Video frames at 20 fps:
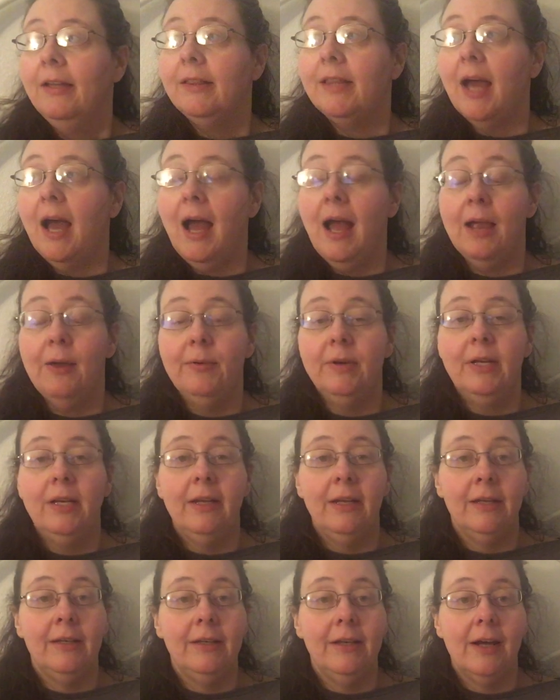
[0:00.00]
that I would
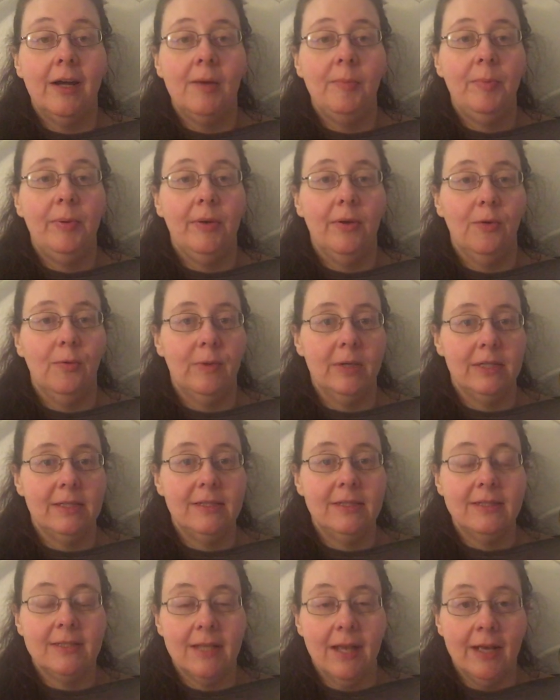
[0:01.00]
end up with
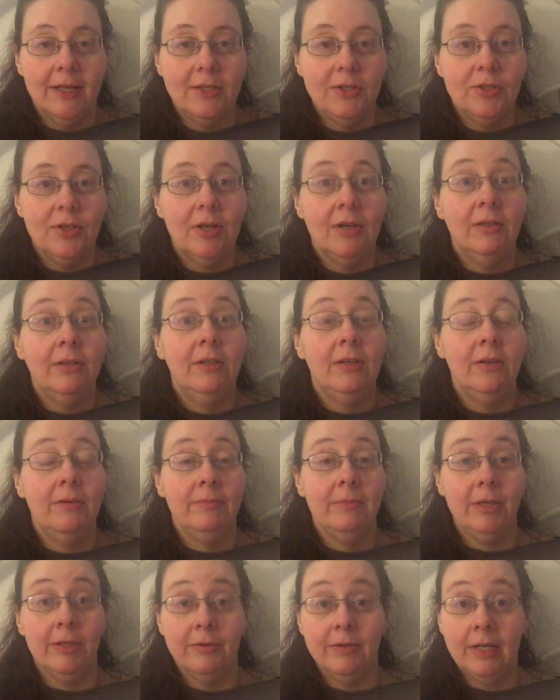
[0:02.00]
such a
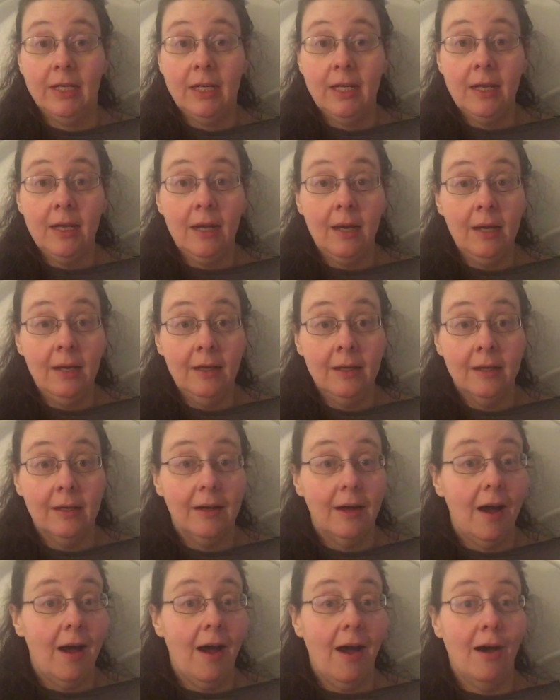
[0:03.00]
community
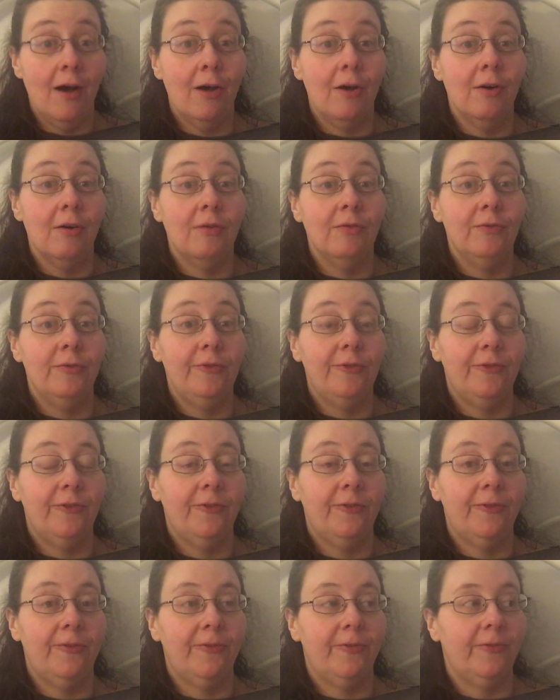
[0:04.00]

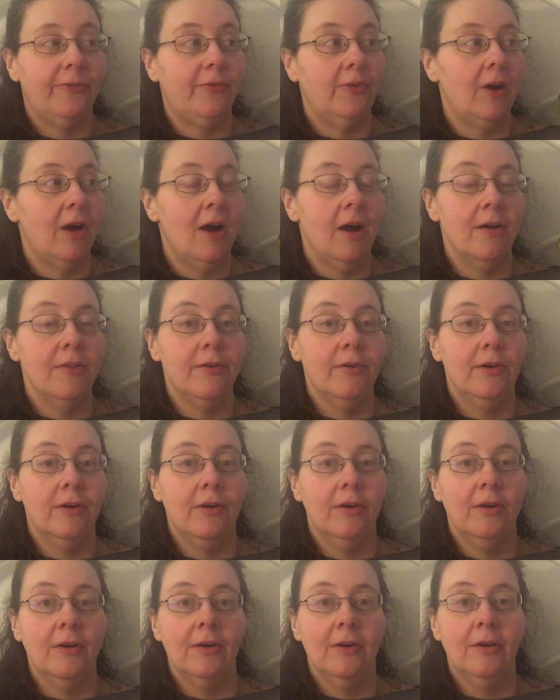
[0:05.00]
of
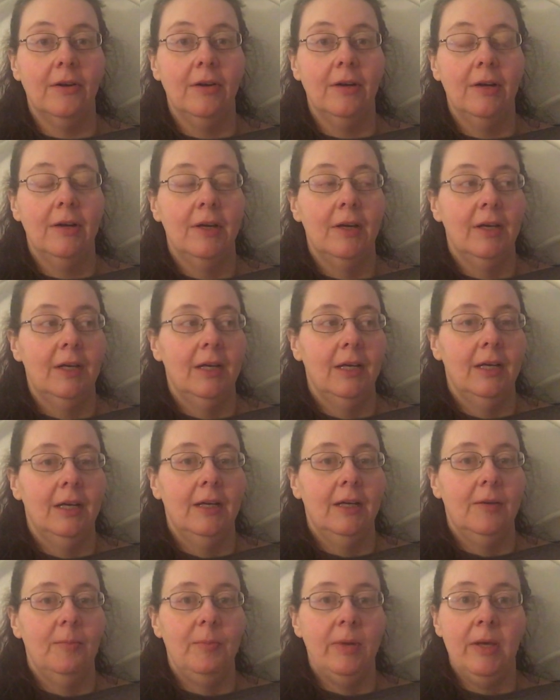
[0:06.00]
other
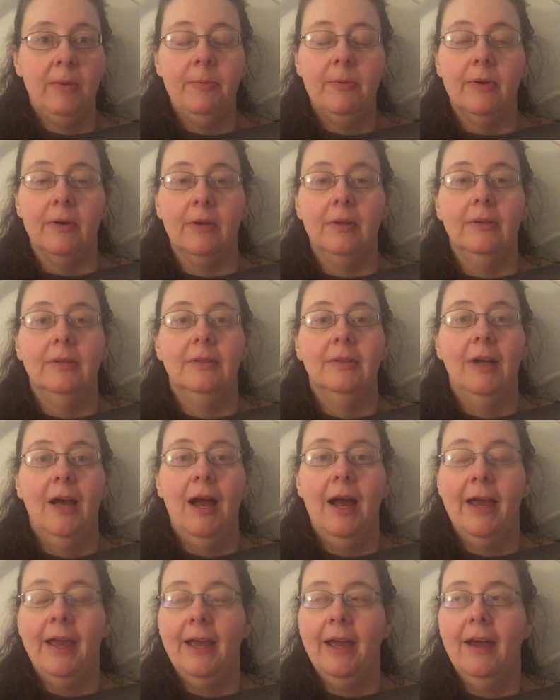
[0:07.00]
people.
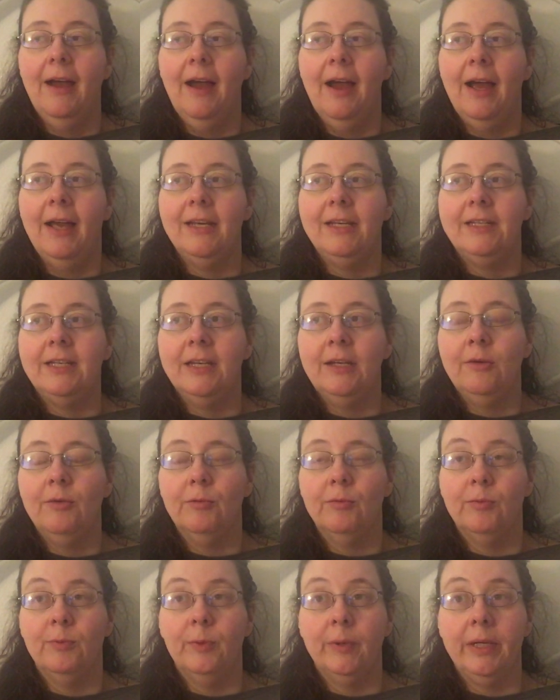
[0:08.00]
I
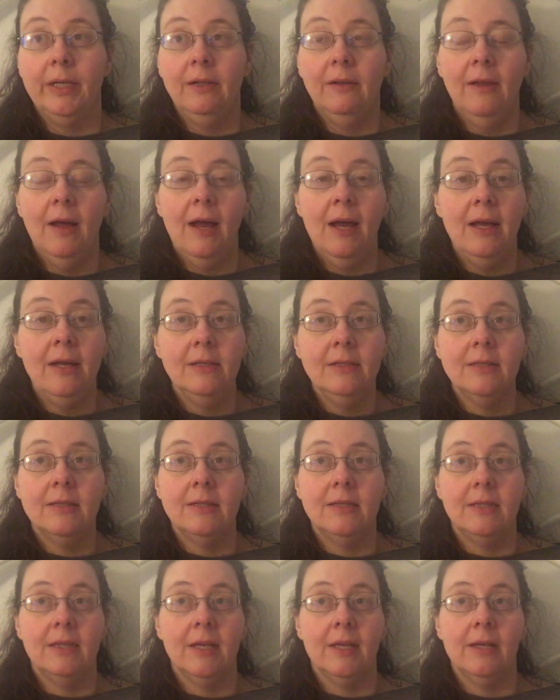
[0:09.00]
didn't realize
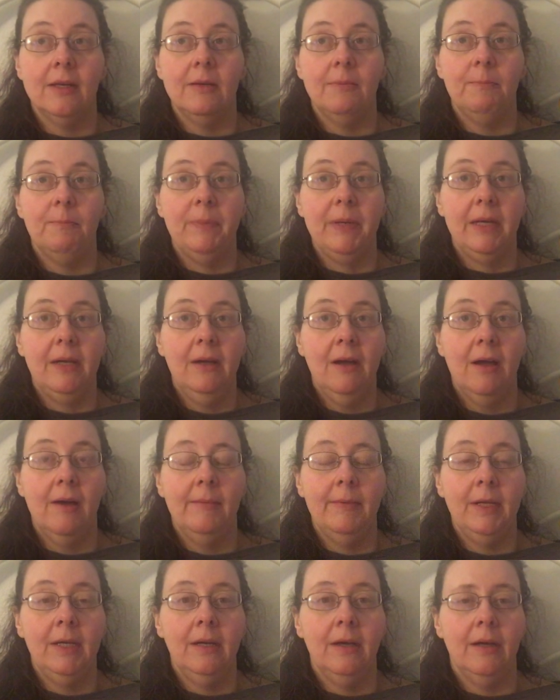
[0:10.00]
that
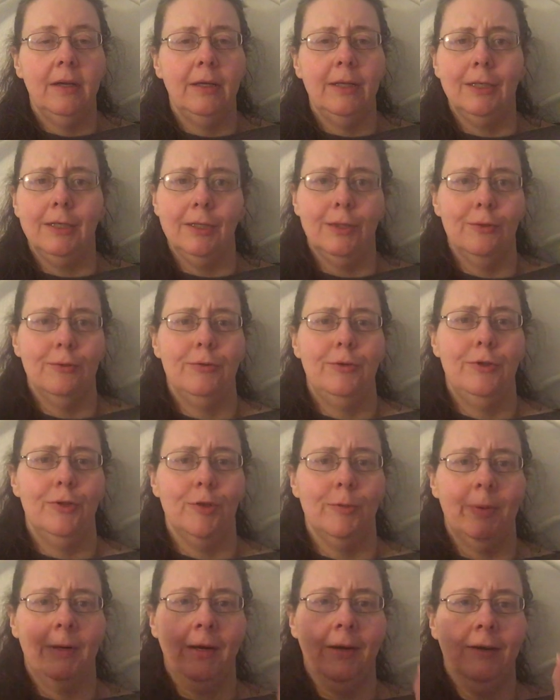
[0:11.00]
becoming a
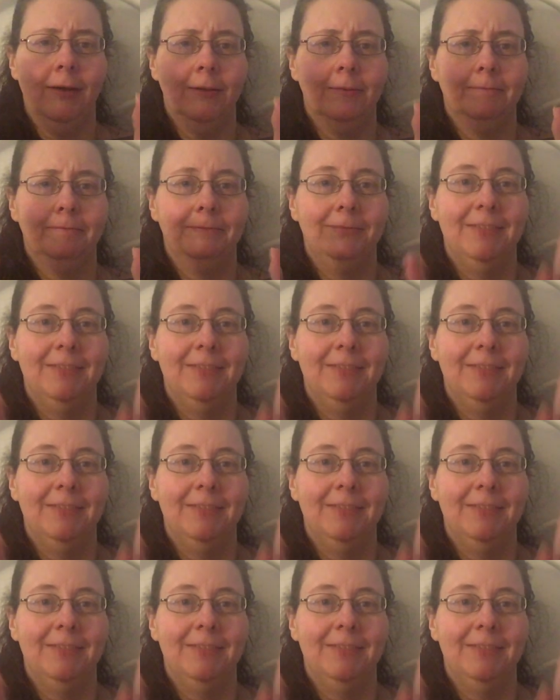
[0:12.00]
YouTuber,